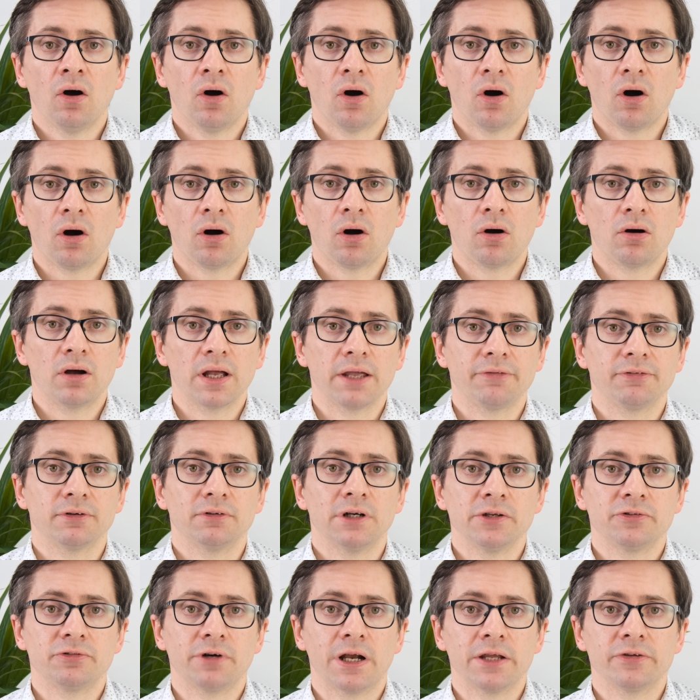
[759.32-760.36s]
or if you're
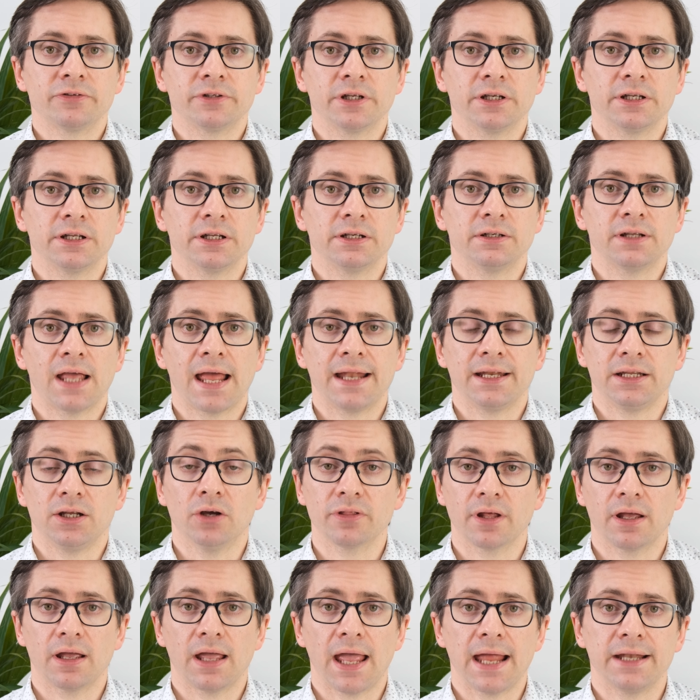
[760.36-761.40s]
interested in any
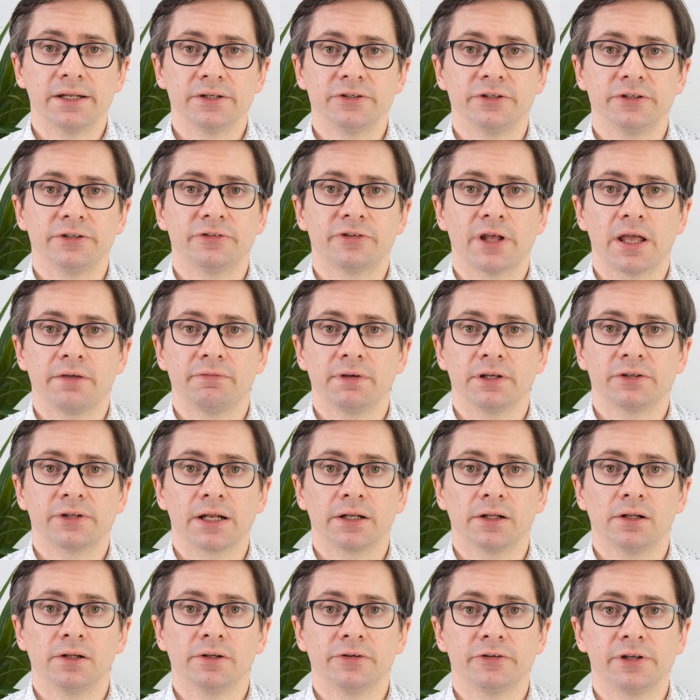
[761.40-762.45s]
other energy saving
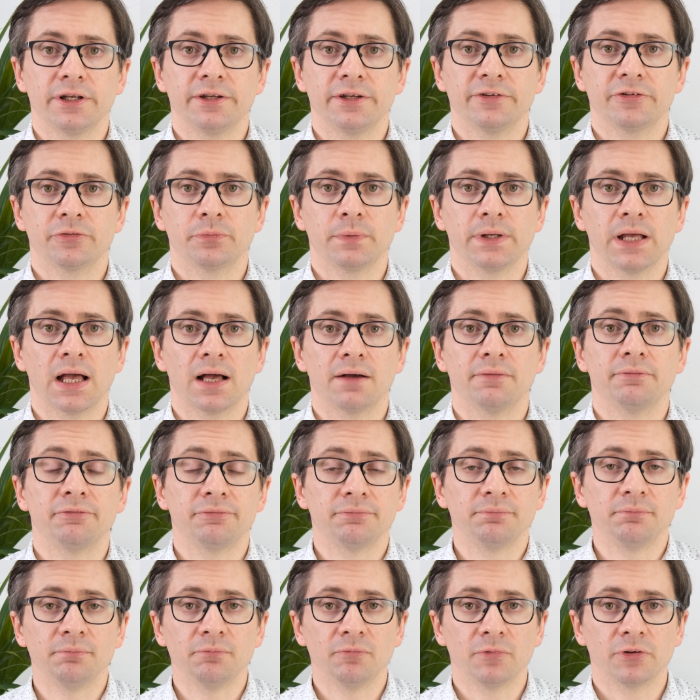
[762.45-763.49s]
technologies, we have
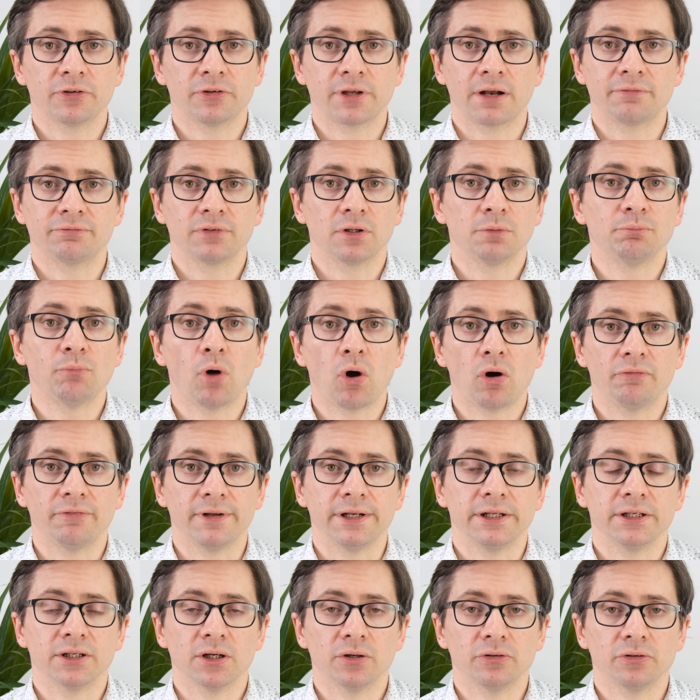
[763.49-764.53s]
several more
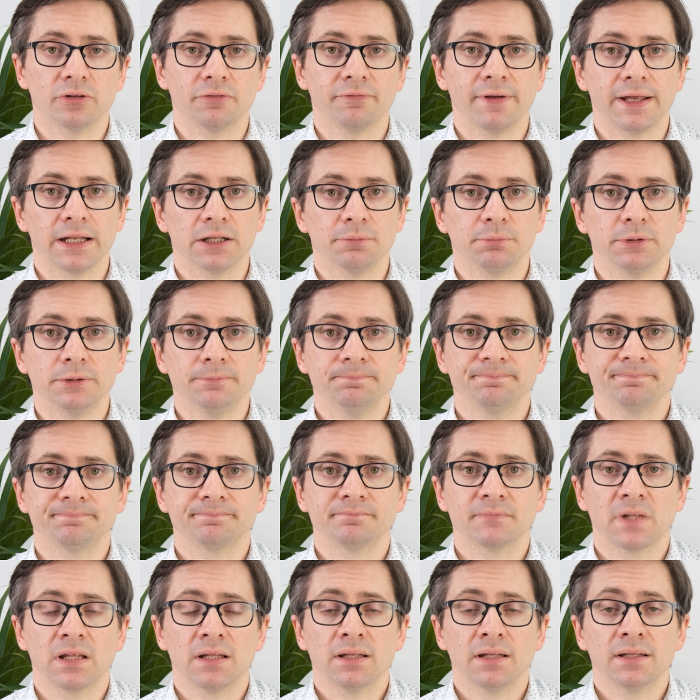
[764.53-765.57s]
videos available.
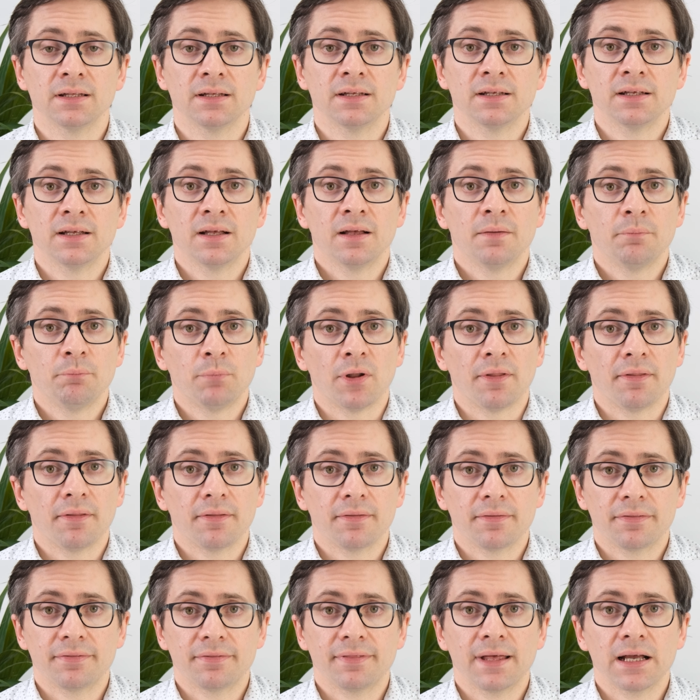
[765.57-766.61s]

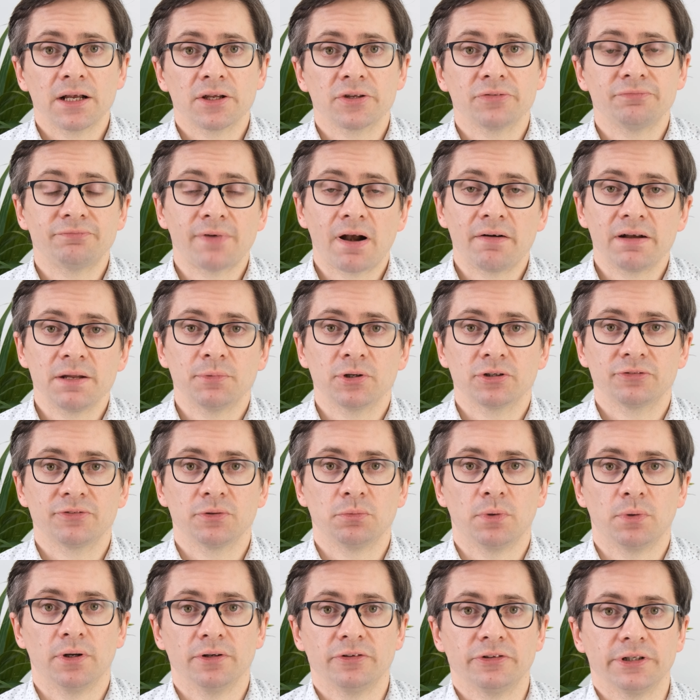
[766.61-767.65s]
But thanks very much
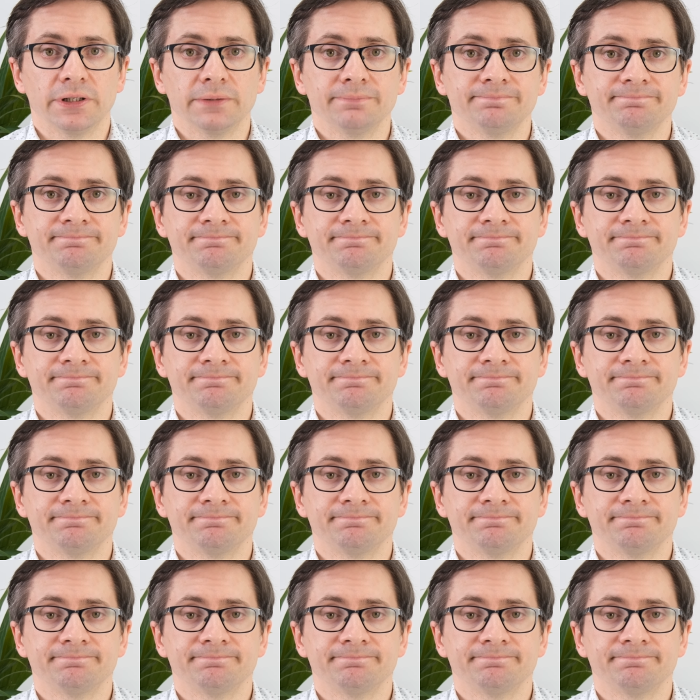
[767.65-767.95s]
for watching.